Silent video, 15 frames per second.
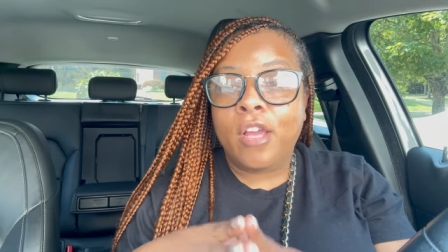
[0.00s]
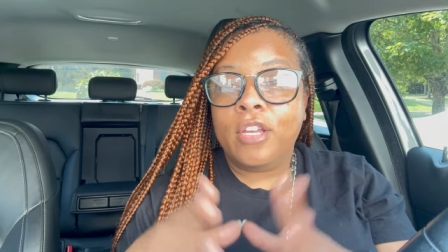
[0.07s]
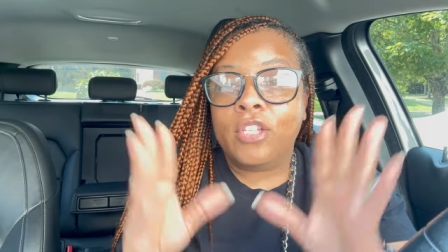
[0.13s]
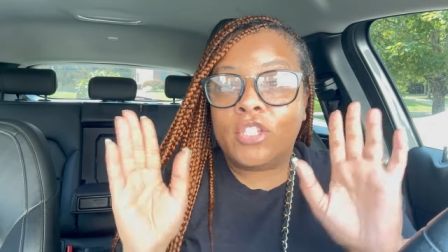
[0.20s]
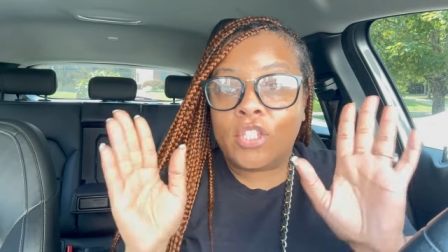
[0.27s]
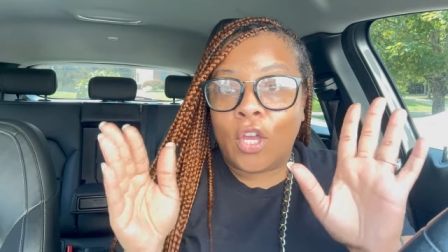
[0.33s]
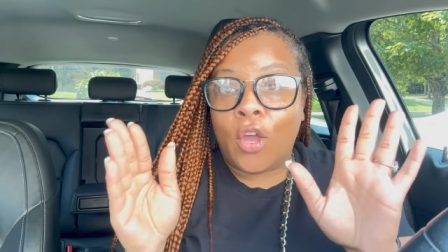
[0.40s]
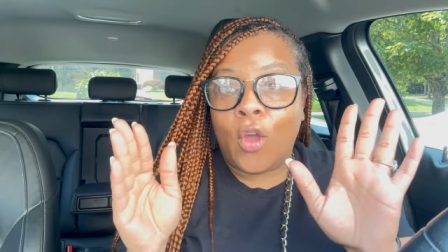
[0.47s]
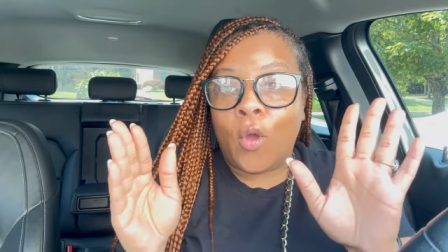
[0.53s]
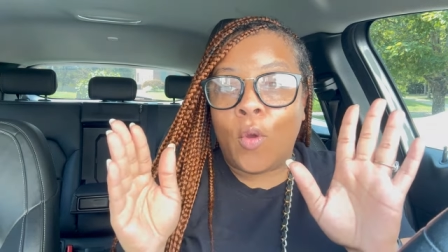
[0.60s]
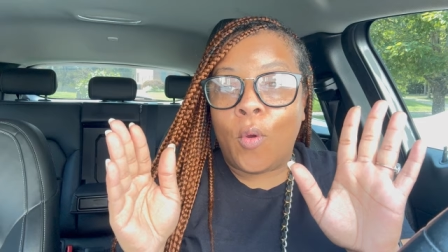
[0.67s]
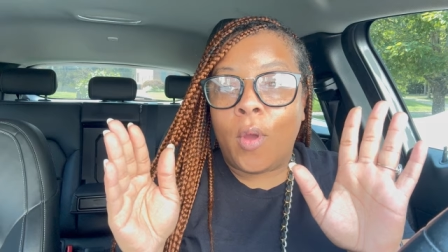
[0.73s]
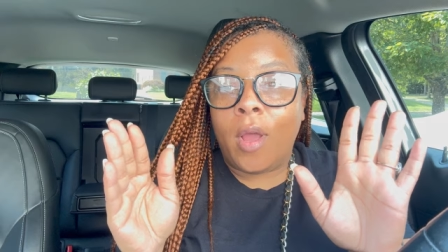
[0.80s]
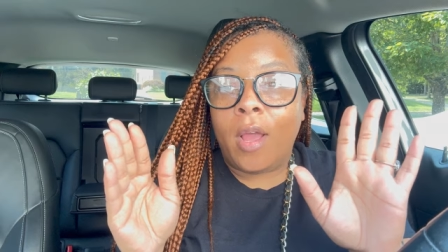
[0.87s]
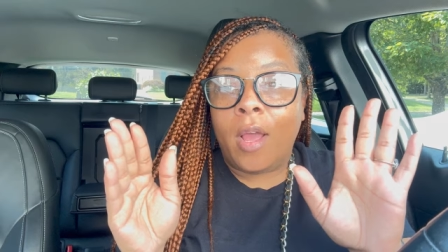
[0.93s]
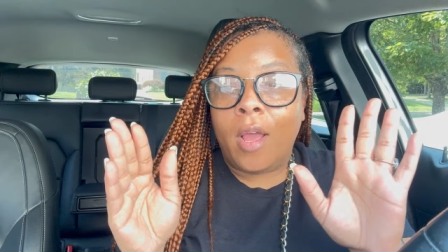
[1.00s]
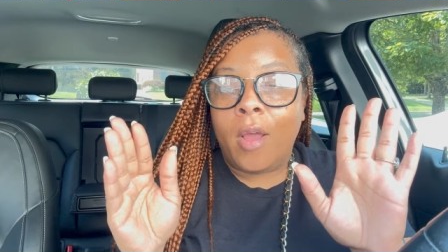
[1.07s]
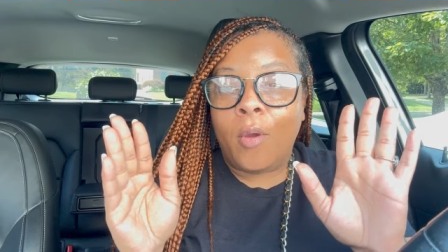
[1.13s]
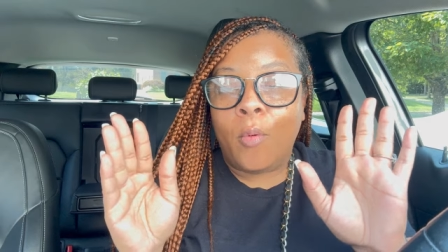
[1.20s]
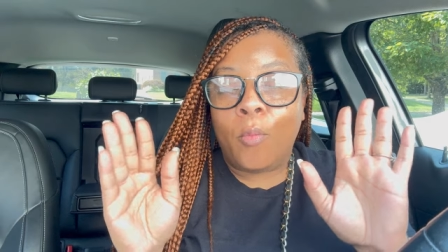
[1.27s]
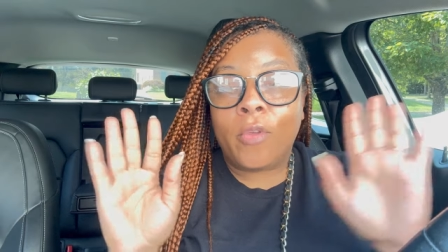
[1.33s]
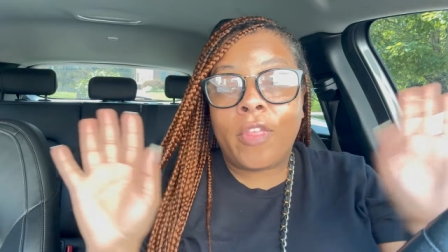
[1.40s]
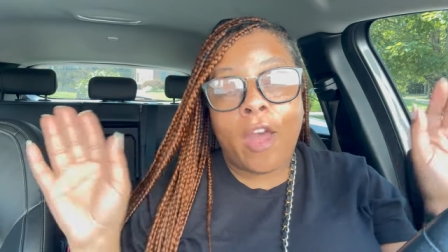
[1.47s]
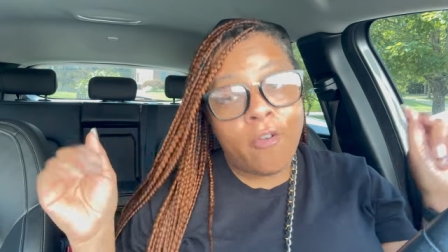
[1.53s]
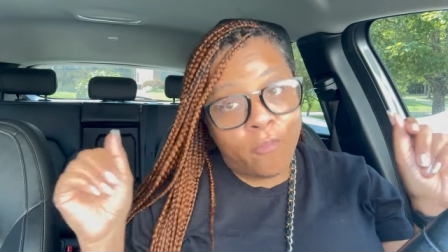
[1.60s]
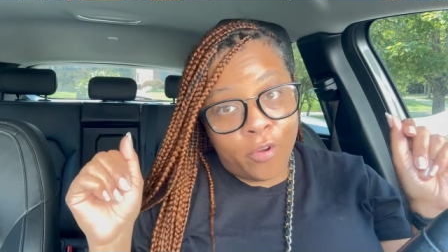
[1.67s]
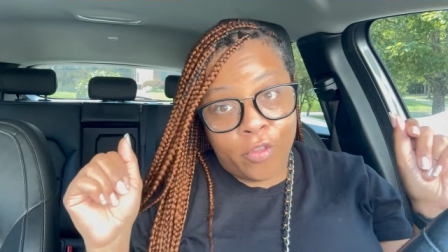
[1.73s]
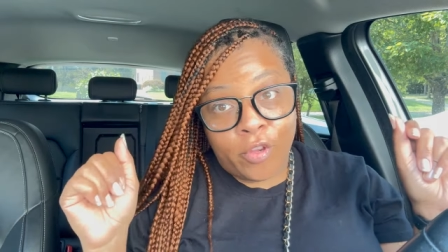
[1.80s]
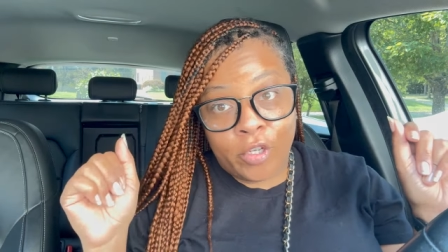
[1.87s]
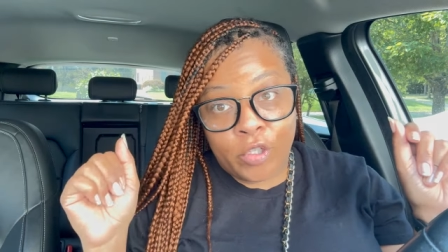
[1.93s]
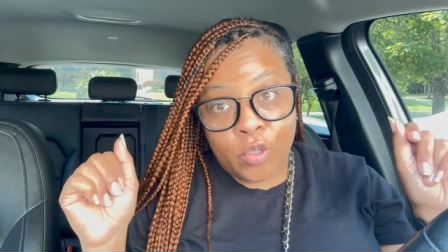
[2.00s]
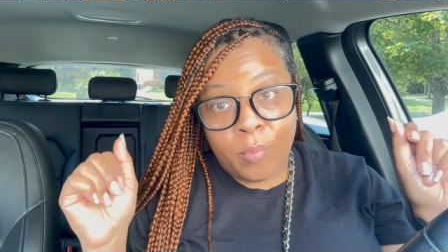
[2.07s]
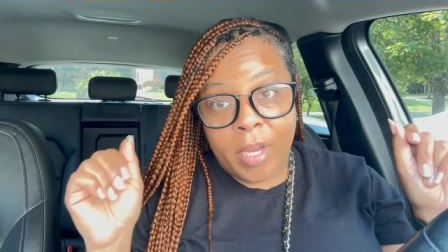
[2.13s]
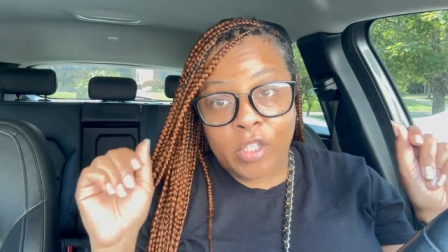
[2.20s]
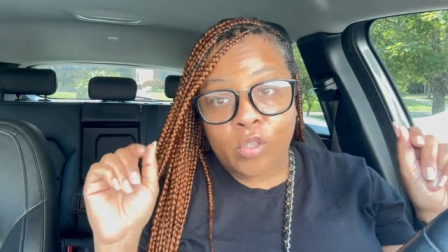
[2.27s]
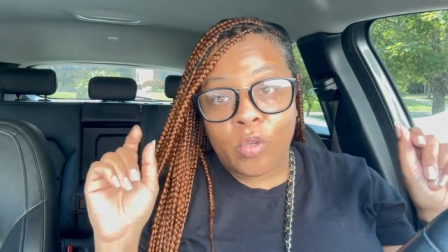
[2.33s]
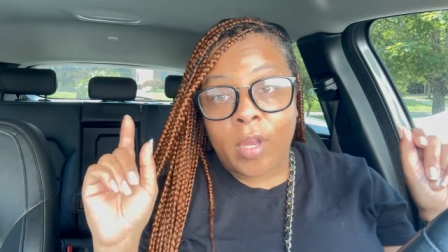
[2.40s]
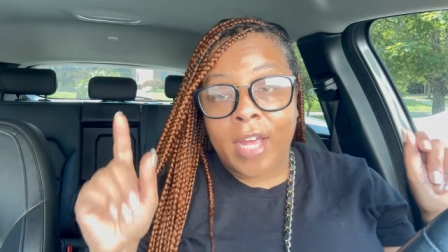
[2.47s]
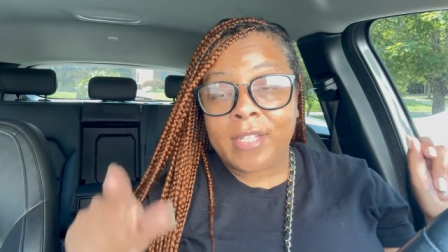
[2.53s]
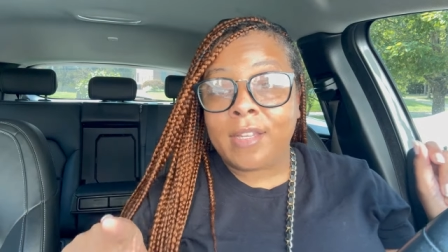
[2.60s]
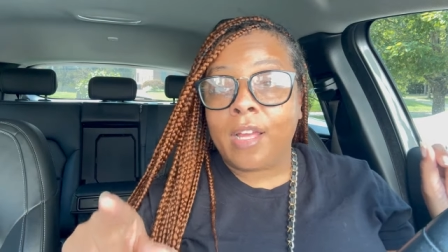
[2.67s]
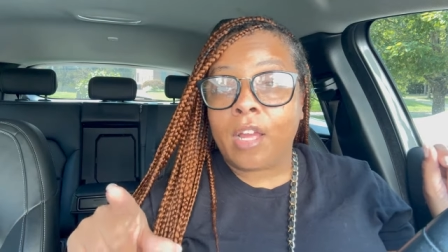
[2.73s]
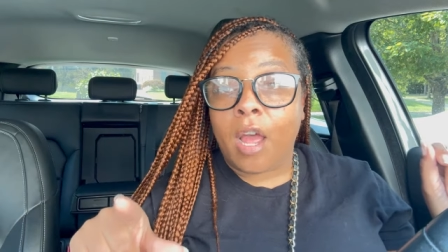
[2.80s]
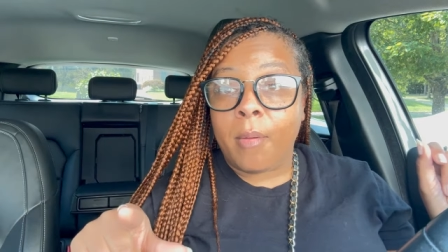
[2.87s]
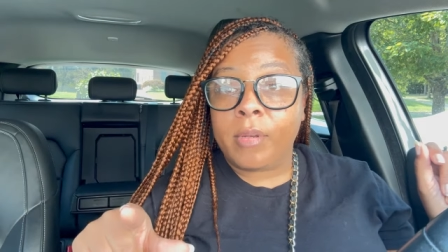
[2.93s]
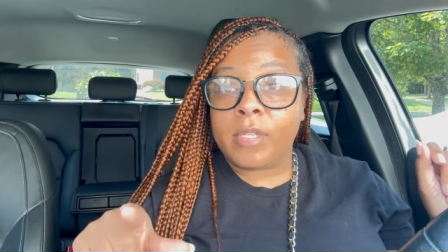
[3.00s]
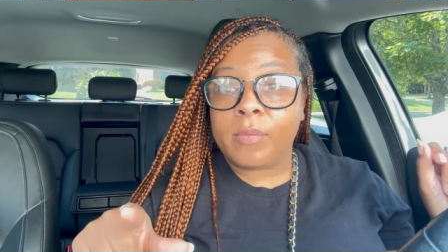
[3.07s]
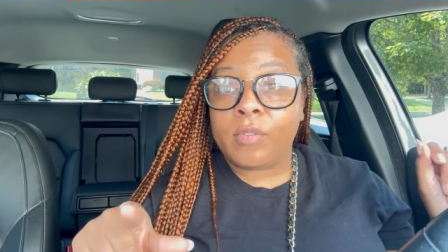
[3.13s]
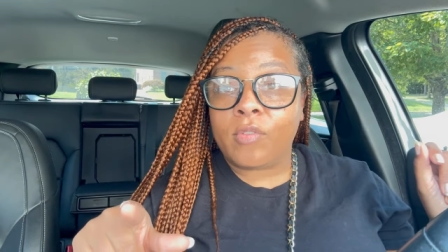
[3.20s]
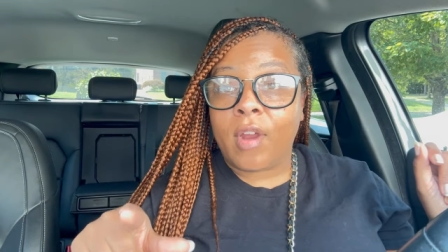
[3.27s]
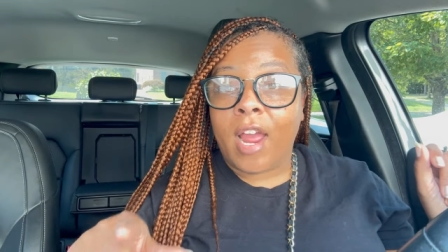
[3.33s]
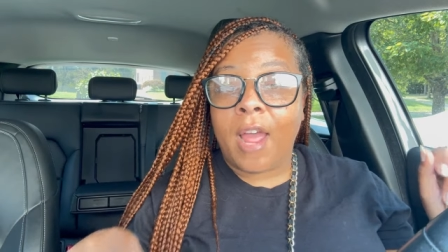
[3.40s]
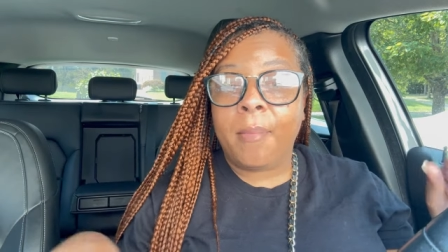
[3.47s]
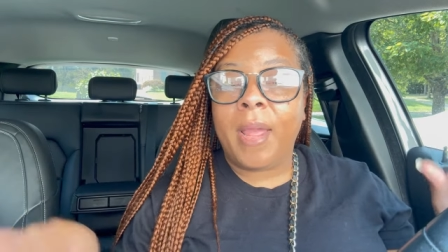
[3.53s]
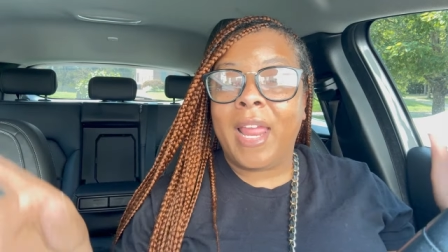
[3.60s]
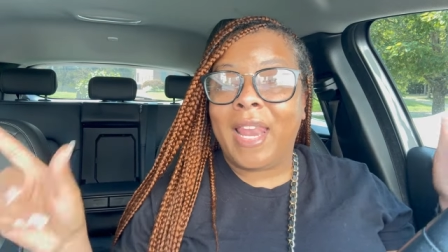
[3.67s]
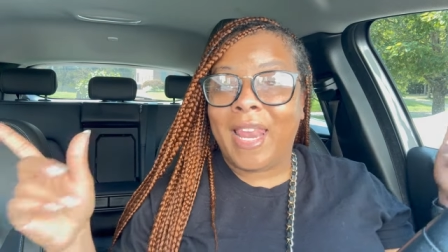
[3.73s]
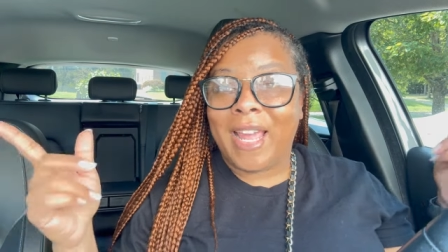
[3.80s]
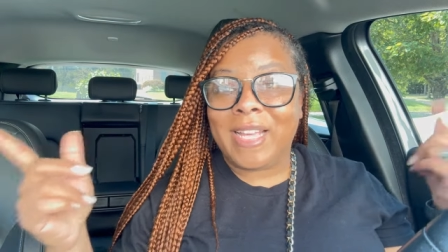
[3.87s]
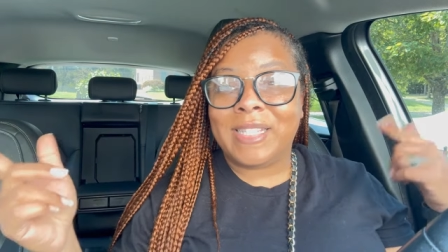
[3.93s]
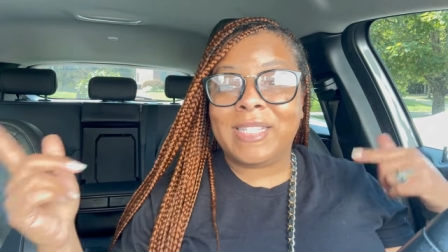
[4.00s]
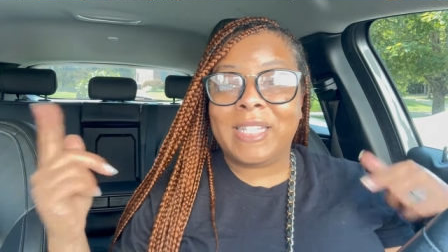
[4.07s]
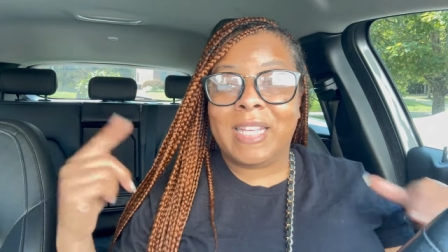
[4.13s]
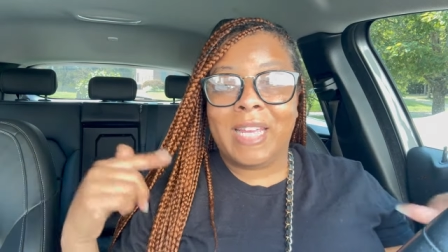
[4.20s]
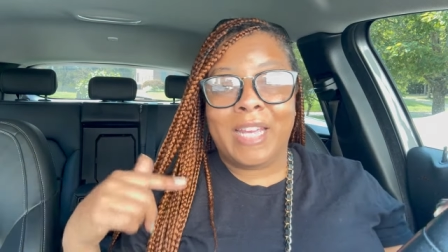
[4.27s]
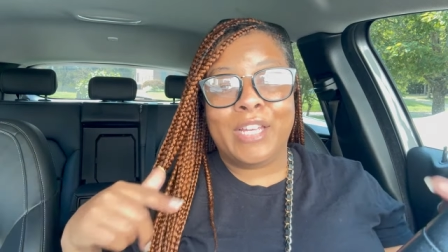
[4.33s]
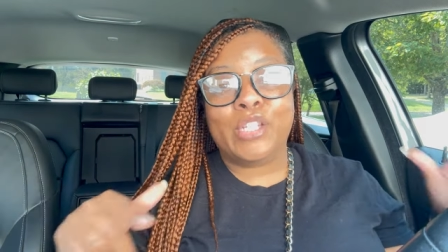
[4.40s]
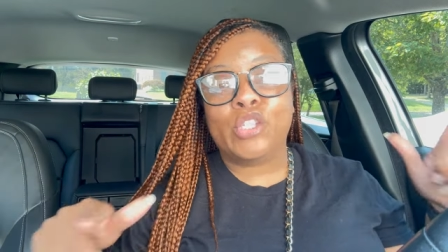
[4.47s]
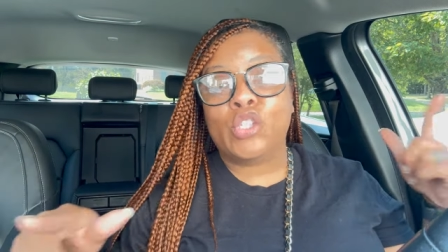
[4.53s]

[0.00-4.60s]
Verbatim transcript: So, without further ado, make sure you guys like, comment, subscribe, and let's get